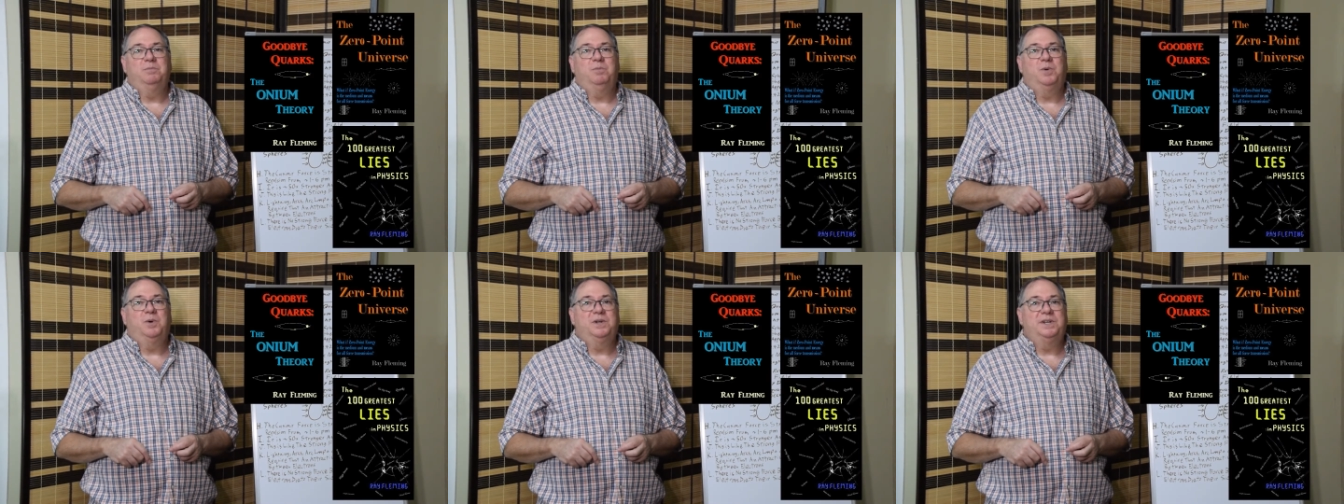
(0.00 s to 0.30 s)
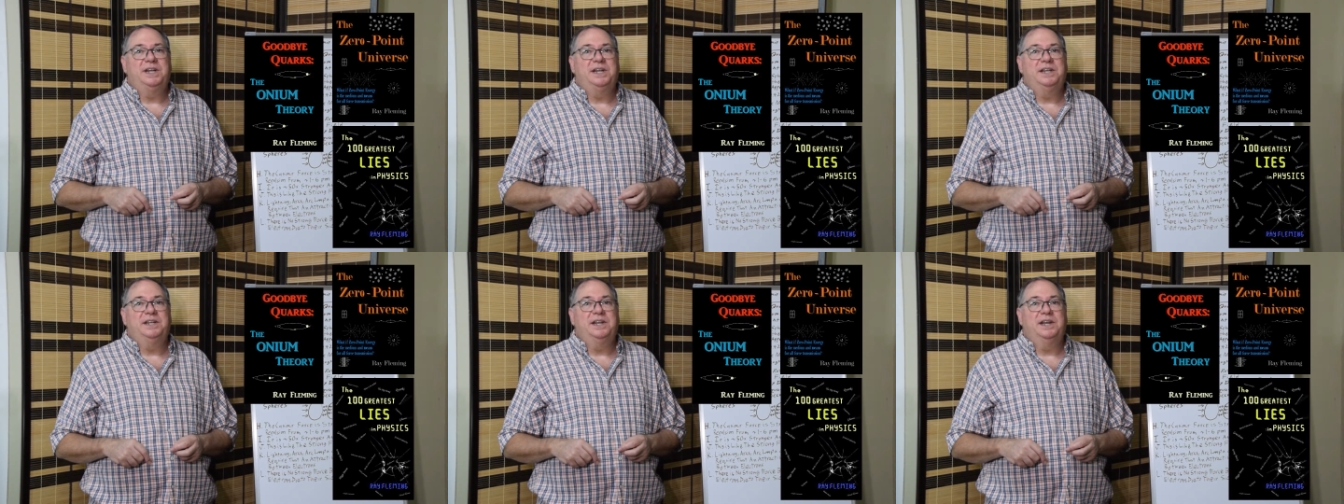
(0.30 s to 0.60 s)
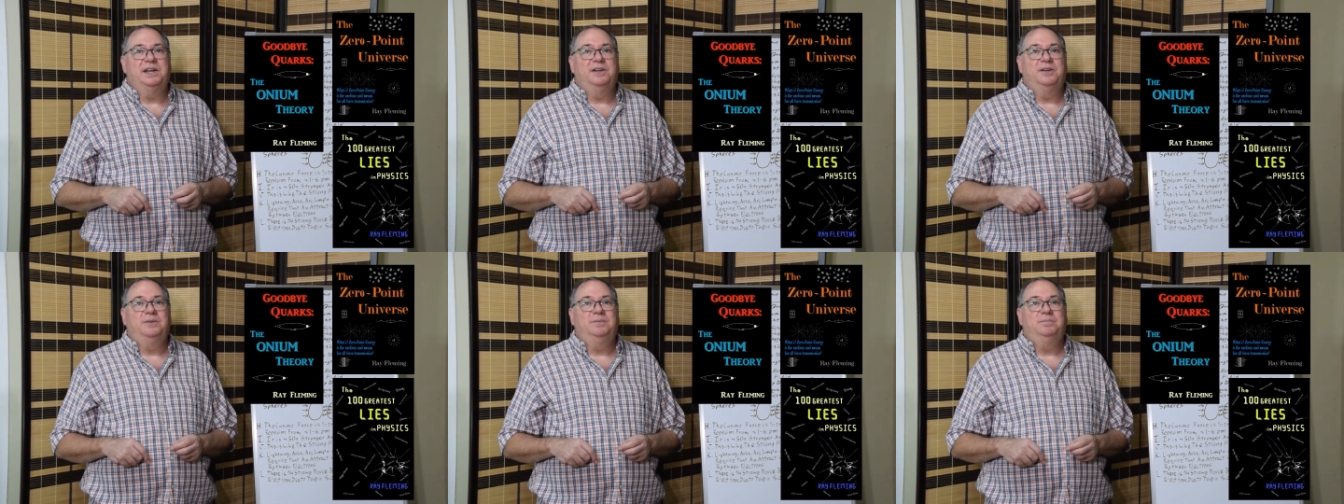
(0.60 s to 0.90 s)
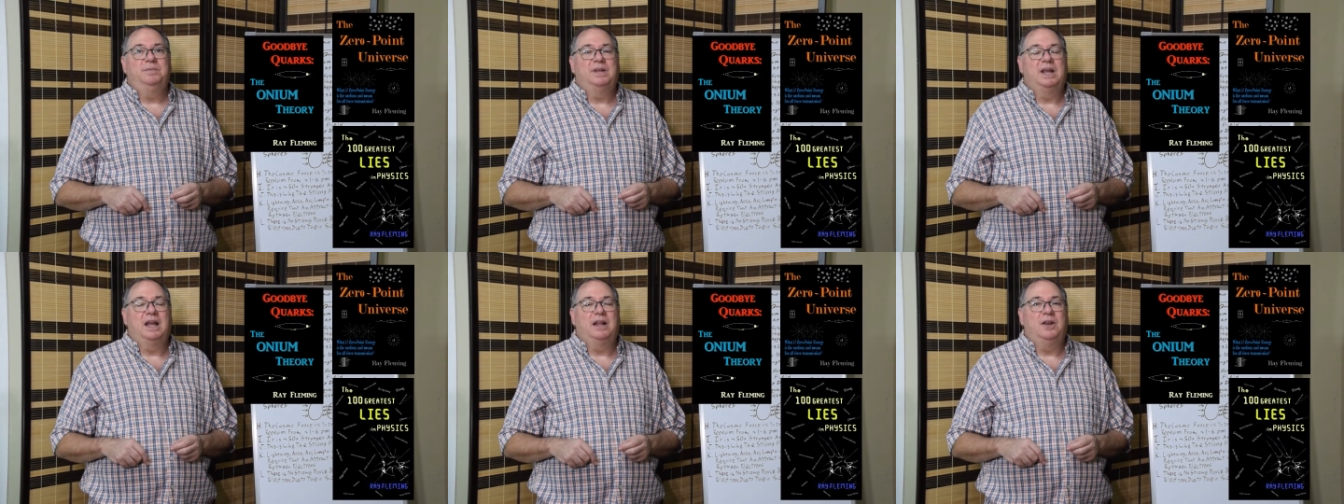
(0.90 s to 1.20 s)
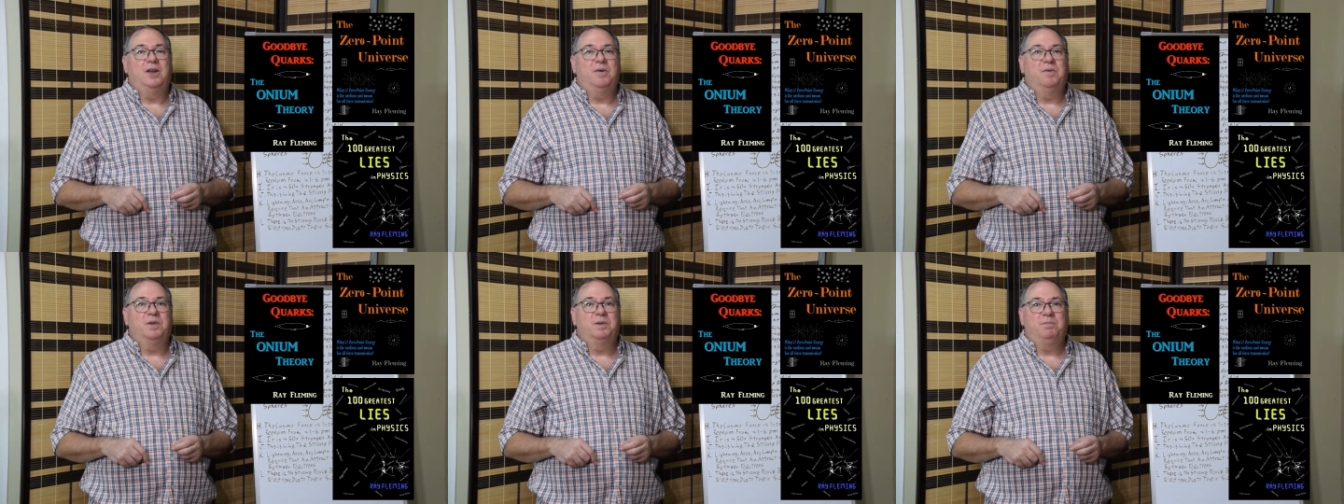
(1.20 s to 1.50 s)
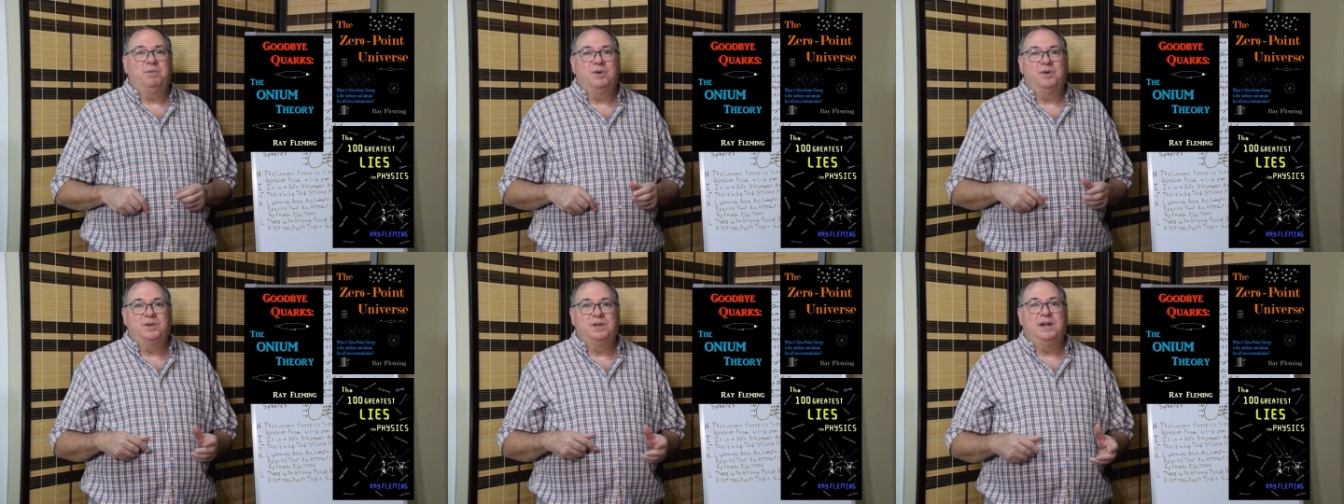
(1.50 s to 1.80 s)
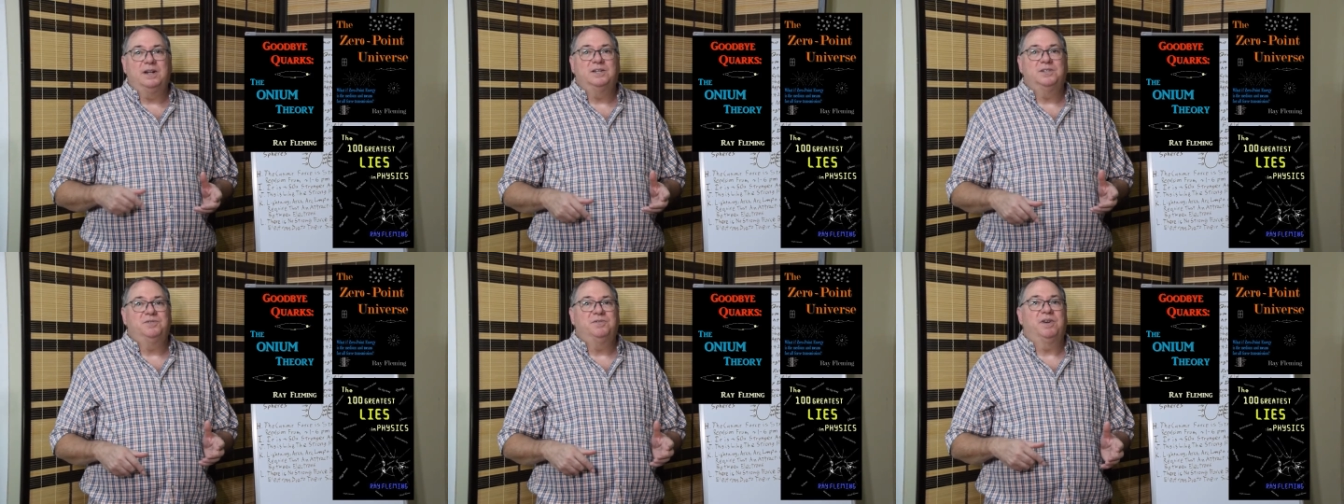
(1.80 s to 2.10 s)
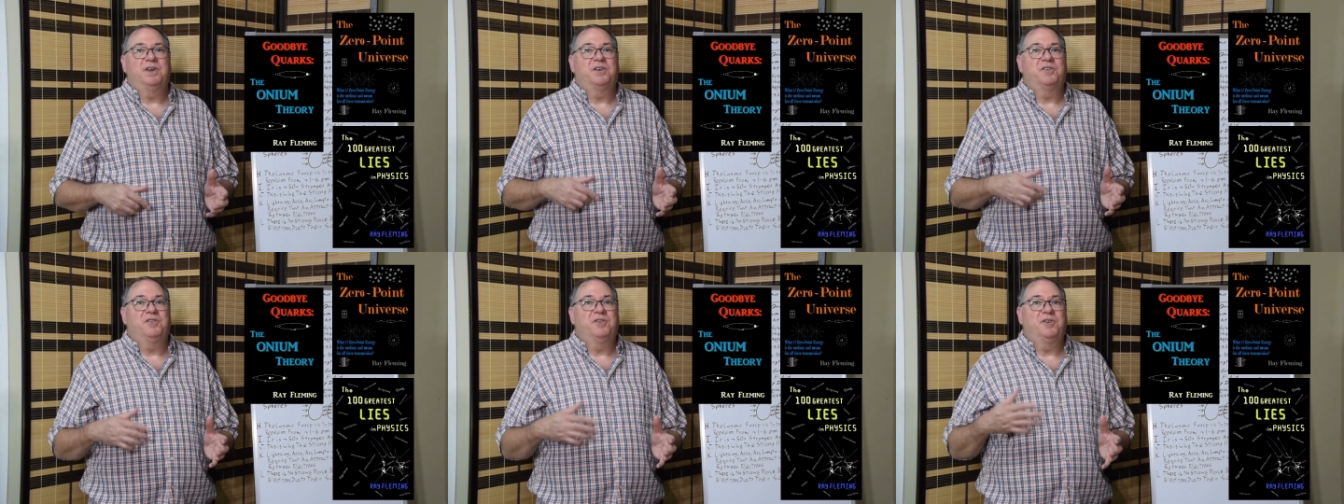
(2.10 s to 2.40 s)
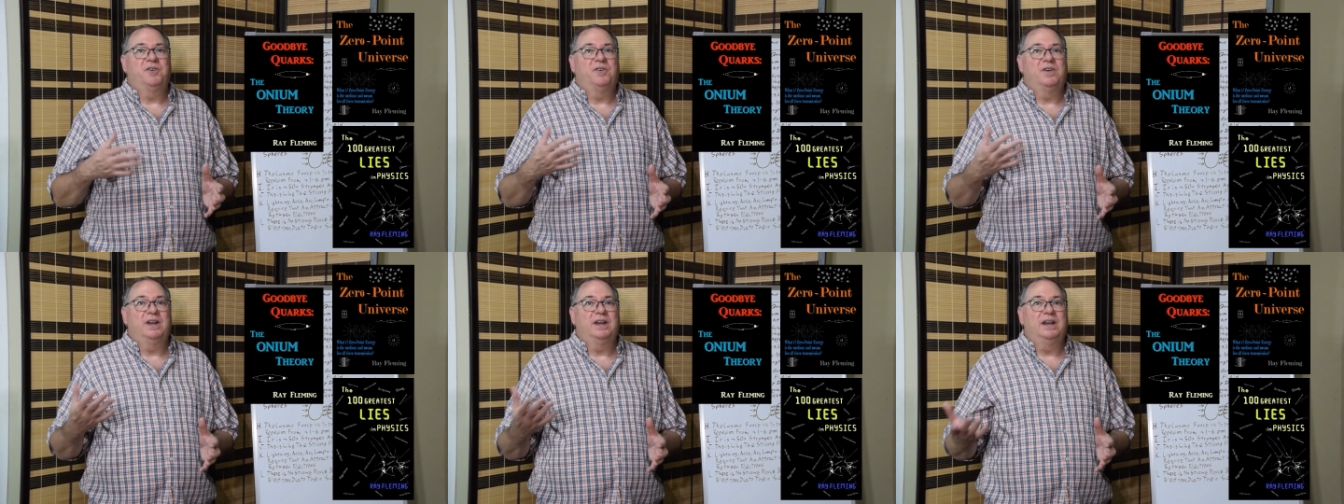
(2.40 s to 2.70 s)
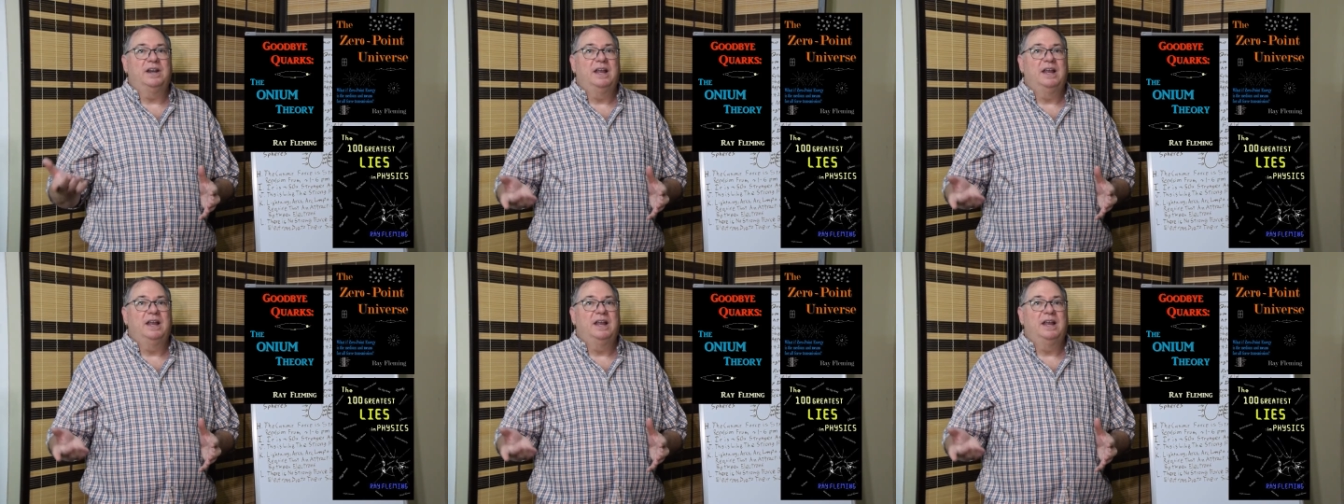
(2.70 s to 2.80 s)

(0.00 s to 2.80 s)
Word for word: more detail, along with proton structure